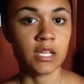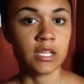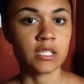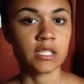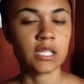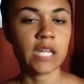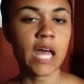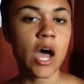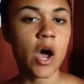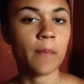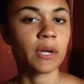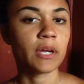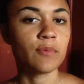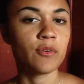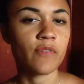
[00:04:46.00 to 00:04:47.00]
So now I'm
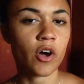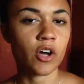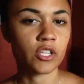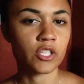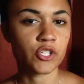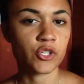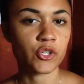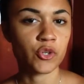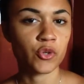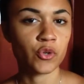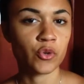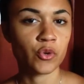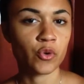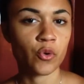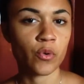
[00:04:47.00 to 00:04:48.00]
going to move on
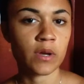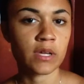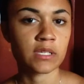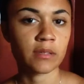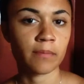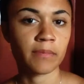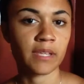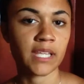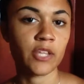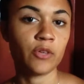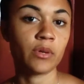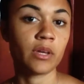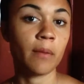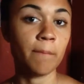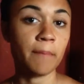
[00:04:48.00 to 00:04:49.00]
to something that you
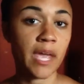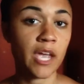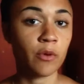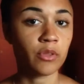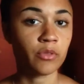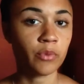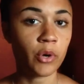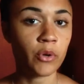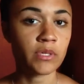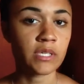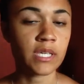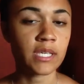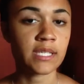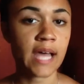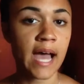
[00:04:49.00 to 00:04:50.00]
can make with
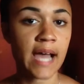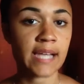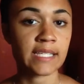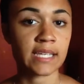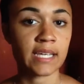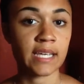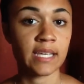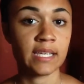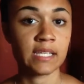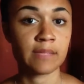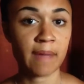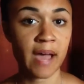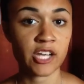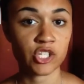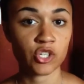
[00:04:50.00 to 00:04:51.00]
roses that is
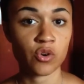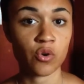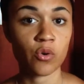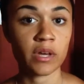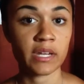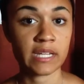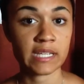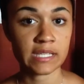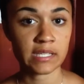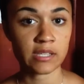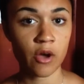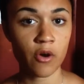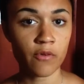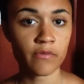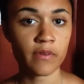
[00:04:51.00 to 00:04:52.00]
magical in
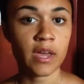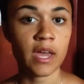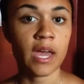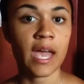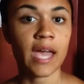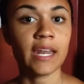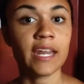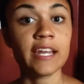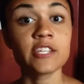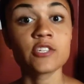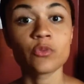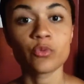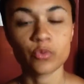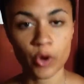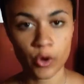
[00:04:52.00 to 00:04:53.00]
itself, and it
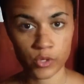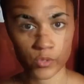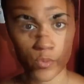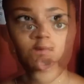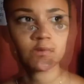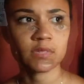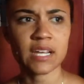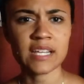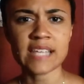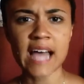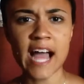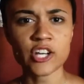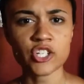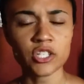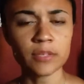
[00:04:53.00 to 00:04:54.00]
is rose water. It's
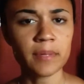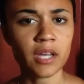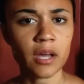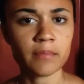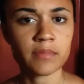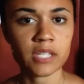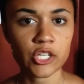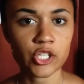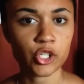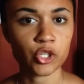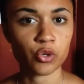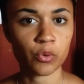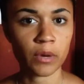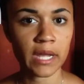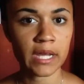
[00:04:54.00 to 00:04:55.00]
actually become such a
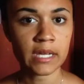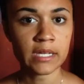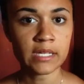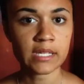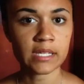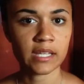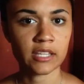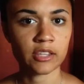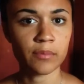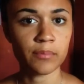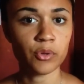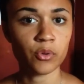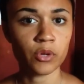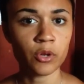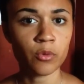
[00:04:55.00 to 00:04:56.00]
craze in like the
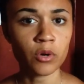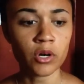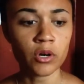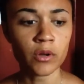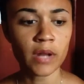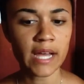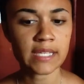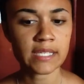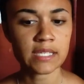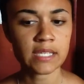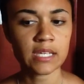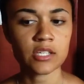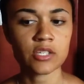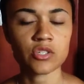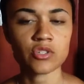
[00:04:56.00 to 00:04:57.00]
beauty world. I
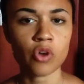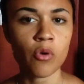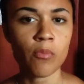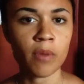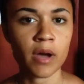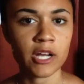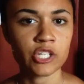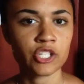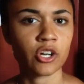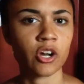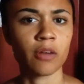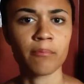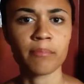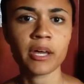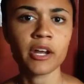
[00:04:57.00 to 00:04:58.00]
see it so much
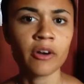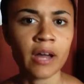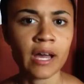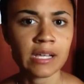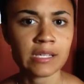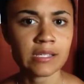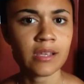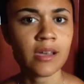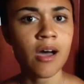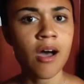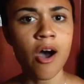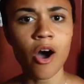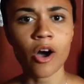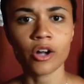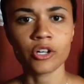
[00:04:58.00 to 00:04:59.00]
on Pinterest,
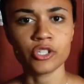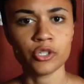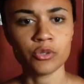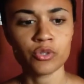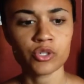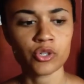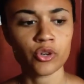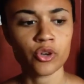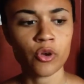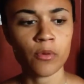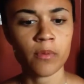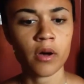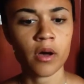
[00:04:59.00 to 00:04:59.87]
on YouTube